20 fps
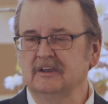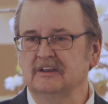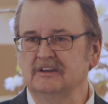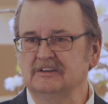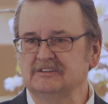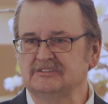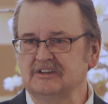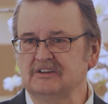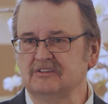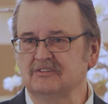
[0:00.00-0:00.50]

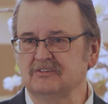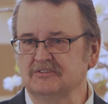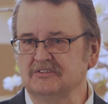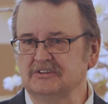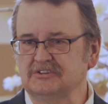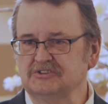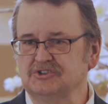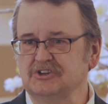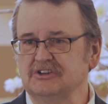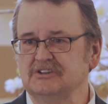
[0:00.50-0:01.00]
It is either
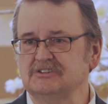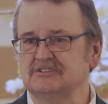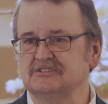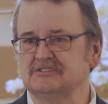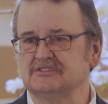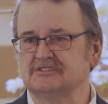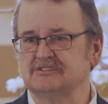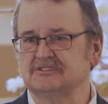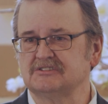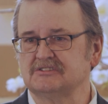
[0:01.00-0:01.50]
the
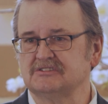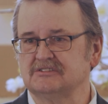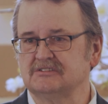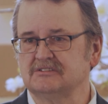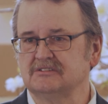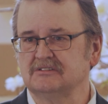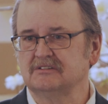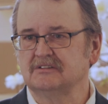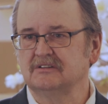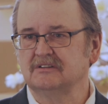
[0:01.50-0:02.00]
Jesus
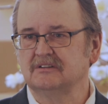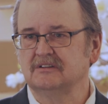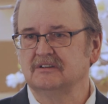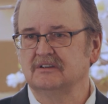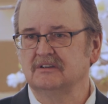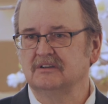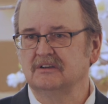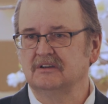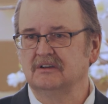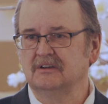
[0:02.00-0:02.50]

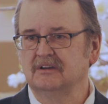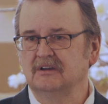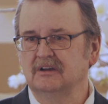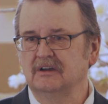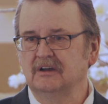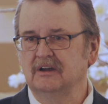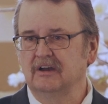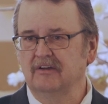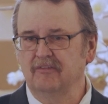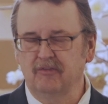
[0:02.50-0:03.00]

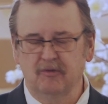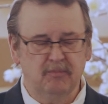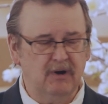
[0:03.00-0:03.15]
of